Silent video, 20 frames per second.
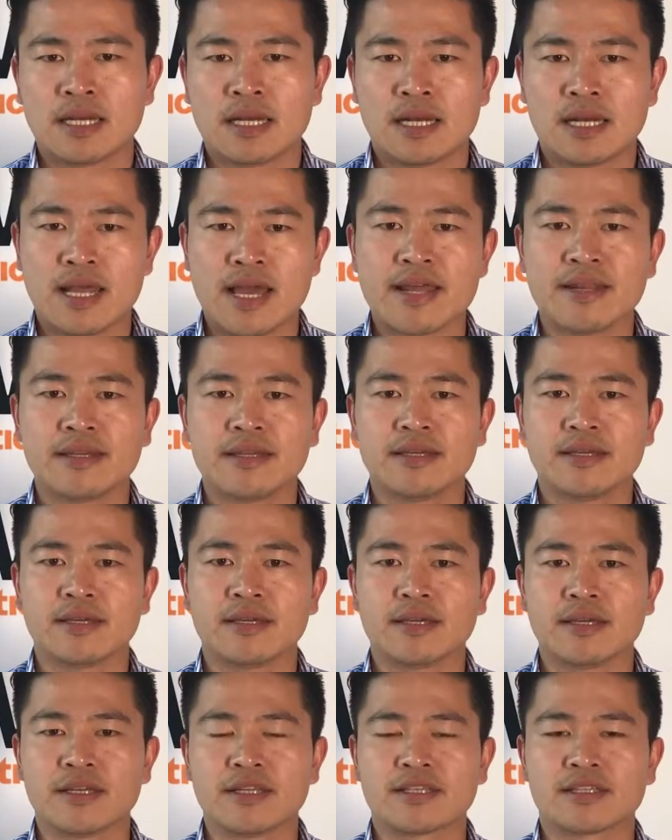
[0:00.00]
landed,
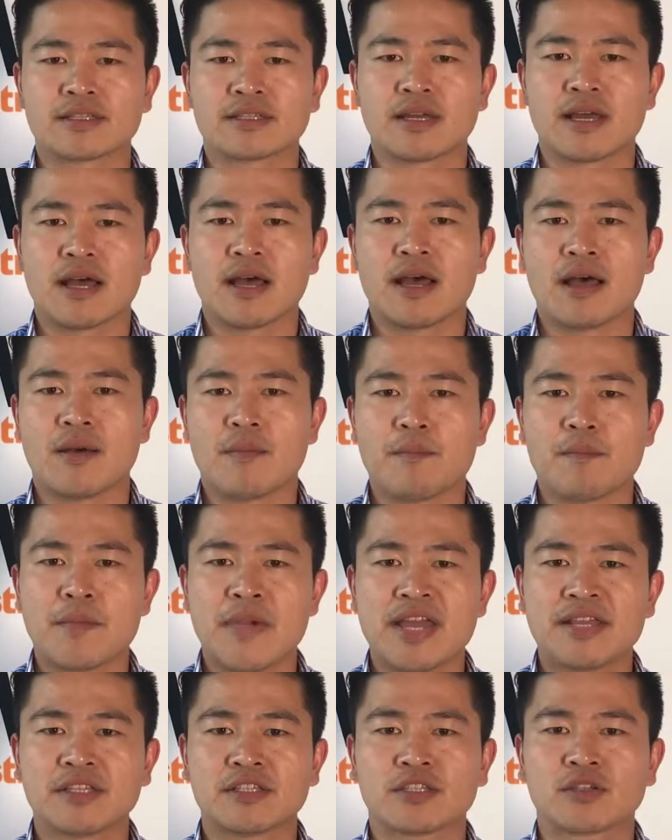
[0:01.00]
is
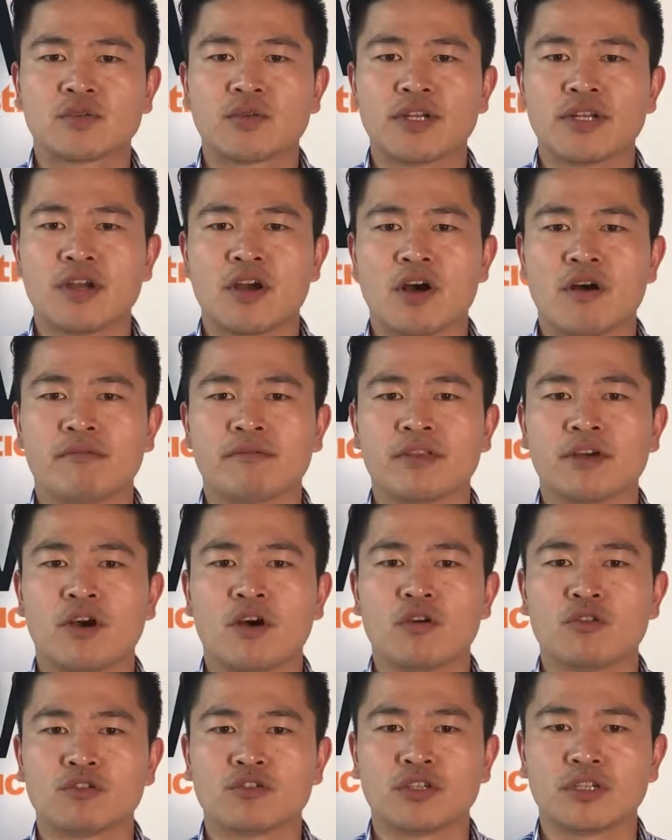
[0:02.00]
mandatory of the
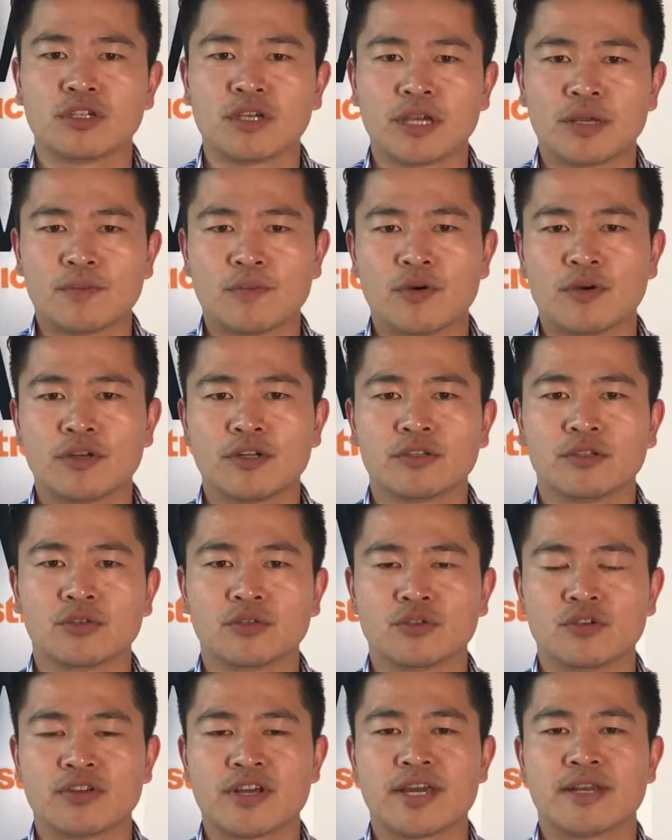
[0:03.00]
ocean importer
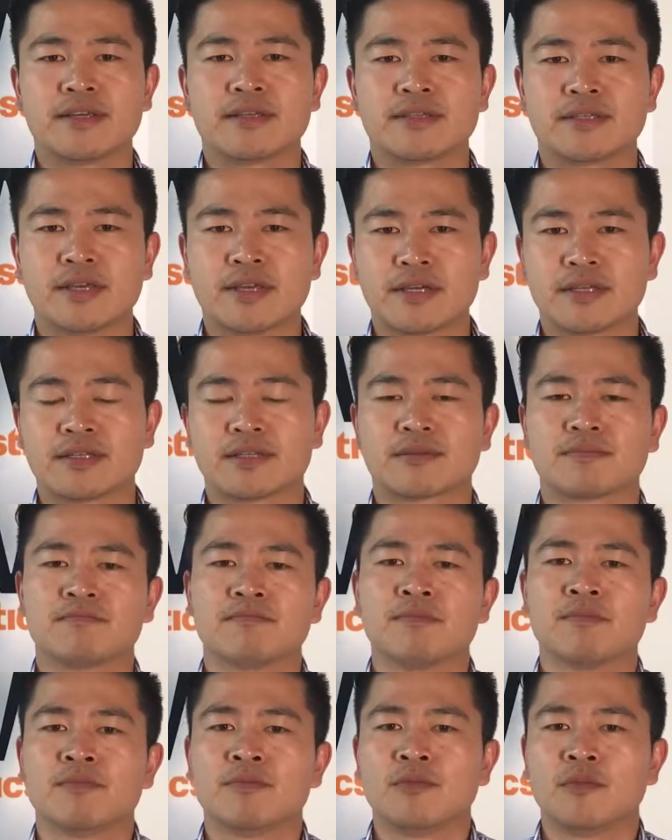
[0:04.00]
to United States,
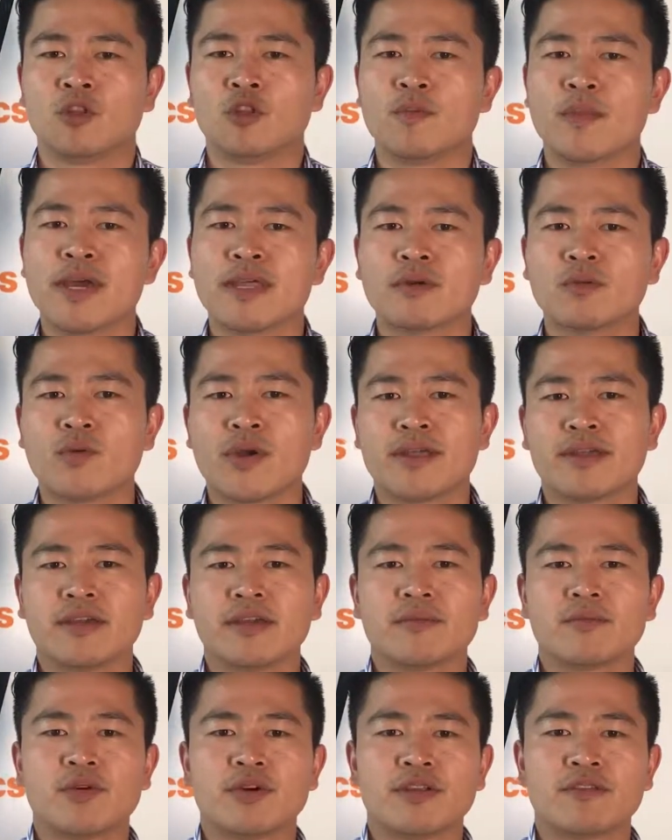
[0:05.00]
no matter whether
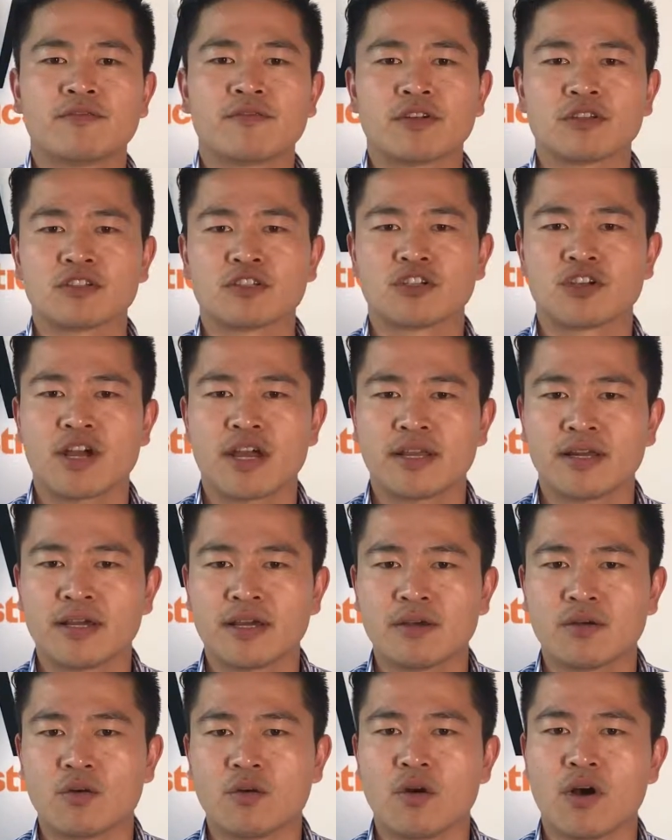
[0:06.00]
importing from
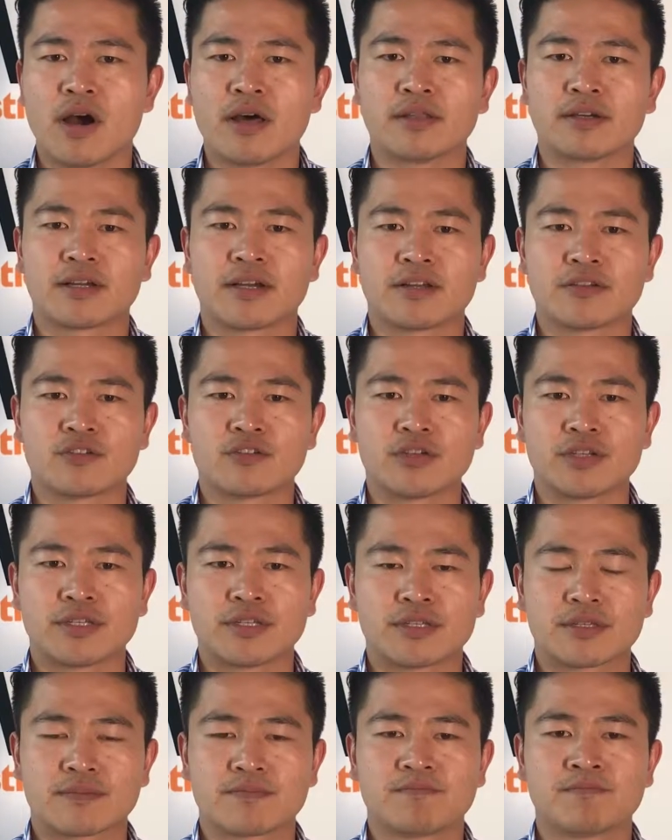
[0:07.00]
China or other
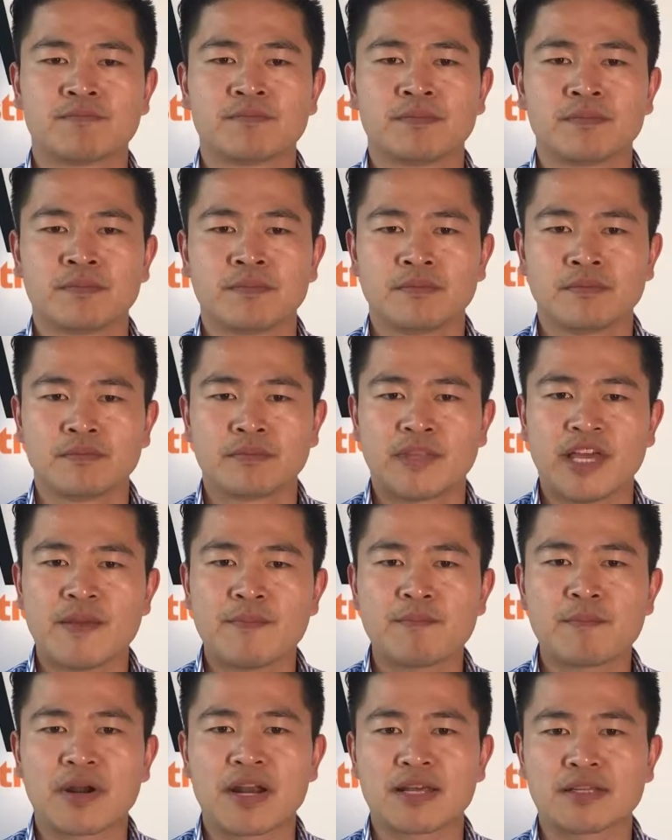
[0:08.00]
countries.
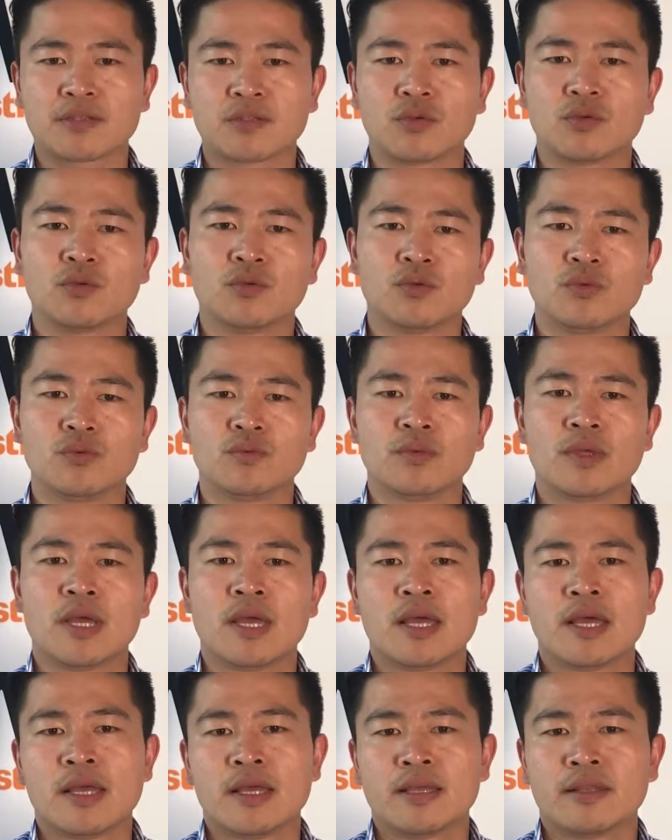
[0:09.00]
10+2
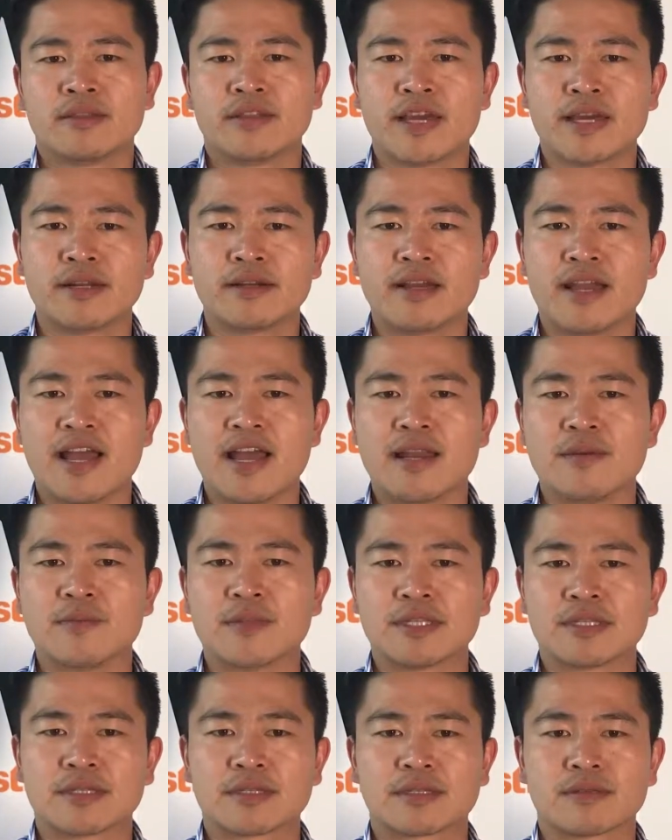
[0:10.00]
data
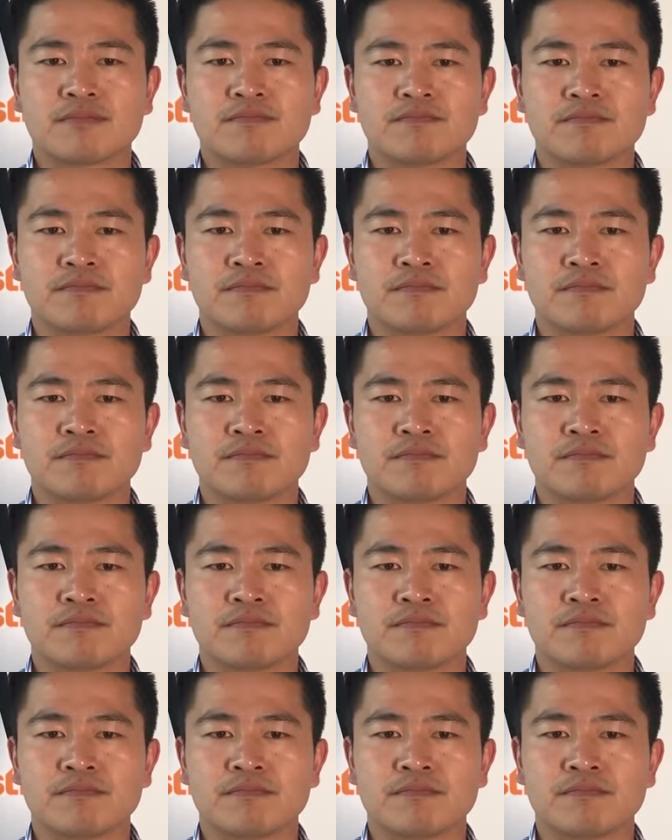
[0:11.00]
elements.